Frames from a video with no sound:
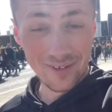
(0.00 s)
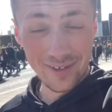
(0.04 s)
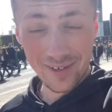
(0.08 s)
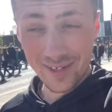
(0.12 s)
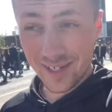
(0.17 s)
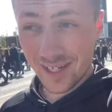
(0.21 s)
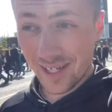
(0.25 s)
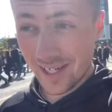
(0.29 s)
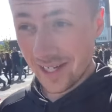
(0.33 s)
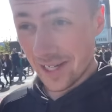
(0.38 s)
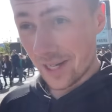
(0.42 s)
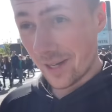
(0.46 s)

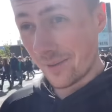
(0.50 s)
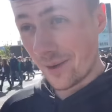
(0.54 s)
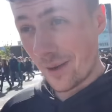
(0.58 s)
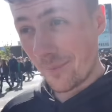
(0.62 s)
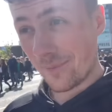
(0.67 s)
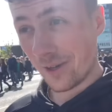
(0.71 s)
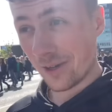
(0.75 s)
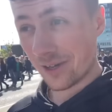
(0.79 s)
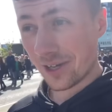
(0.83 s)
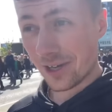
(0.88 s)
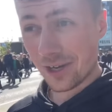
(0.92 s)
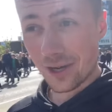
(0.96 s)
I'm
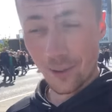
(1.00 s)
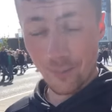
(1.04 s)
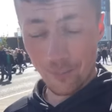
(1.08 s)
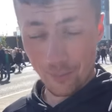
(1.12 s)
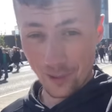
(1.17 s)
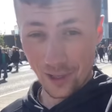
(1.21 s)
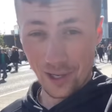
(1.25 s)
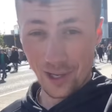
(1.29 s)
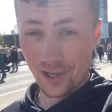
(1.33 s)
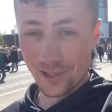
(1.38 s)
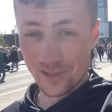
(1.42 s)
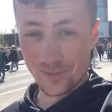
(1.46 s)
not going to
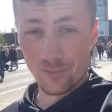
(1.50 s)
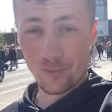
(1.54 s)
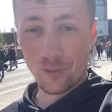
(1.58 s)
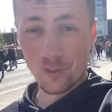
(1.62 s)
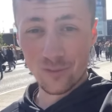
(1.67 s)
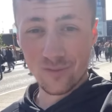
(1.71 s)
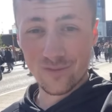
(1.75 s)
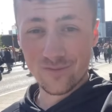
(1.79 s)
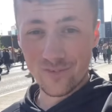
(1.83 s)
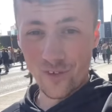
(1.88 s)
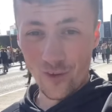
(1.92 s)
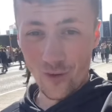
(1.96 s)
complain because we
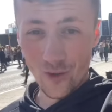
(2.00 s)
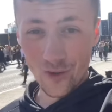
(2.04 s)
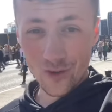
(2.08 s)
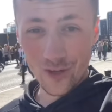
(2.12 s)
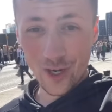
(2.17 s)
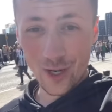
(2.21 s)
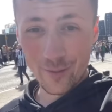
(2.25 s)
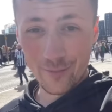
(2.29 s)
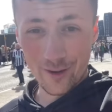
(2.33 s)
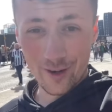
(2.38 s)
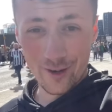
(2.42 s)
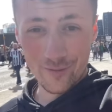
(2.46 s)
won
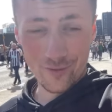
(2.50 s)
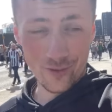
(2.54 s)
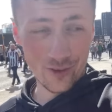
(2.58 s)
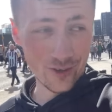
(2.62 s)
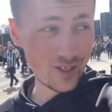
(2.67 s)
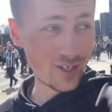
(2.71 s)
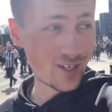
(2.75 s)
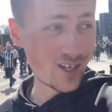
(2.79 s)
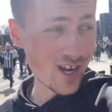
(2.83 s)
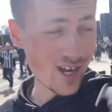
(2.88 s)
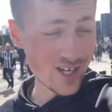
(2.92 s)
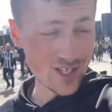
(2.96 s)
4-0, but I thought
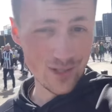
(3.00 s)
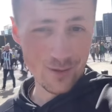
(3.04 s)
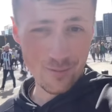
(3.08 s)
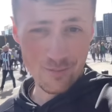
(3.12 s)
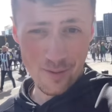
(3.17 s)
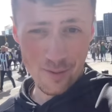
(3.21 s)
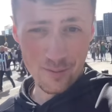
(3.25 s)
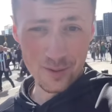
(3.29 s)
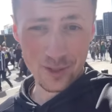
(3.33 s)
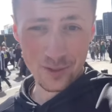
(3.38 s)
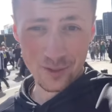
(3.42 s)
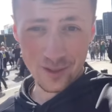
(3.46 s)
Newcastle
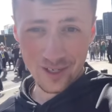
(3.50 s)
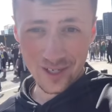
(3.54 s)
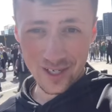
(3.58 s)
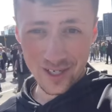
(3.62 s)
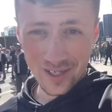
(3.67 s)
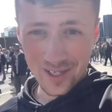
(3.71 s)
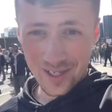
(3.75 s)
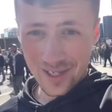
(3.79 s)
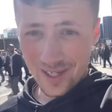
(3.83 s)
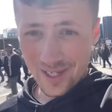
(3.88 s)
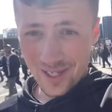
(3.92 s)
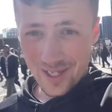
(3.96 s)
probably
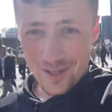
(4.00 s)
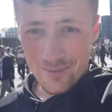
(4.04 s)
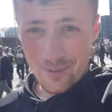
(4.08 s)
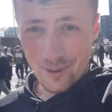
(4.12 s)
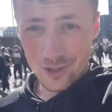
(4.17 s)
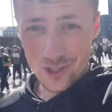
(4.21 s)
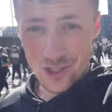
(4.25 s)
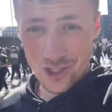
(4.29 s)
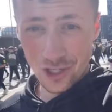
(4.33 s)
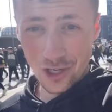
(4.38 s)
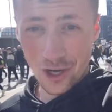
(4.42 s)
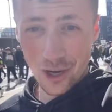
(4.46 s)

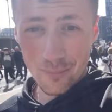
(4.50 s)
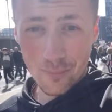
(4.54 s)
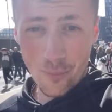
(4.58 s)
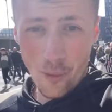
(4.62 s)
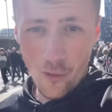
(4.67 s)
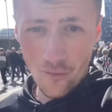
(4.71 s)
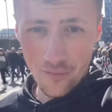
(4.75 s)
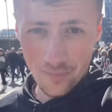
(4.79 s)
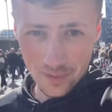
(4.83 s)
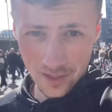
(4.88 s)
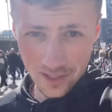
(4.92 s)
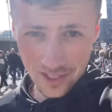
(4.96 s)
should have got
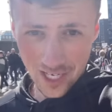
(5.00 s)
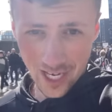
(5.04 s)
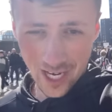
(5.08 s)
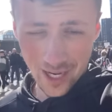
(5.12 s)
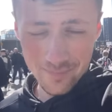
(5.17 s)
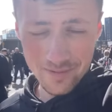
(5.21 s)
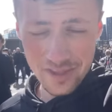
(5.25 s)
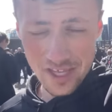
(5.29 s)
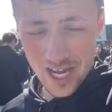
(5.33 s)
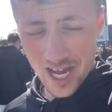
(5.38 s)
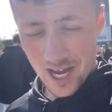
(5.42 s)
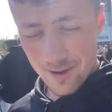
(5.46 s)
more from the
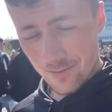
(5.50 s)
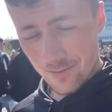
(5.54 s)
game there.